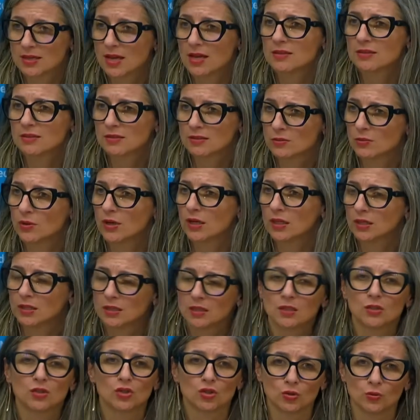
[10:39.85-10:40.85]
Yes, we can
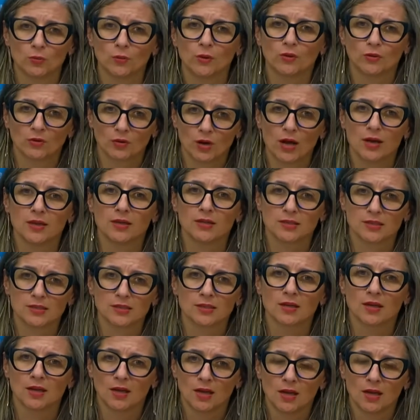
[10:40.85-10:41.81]
teach human rights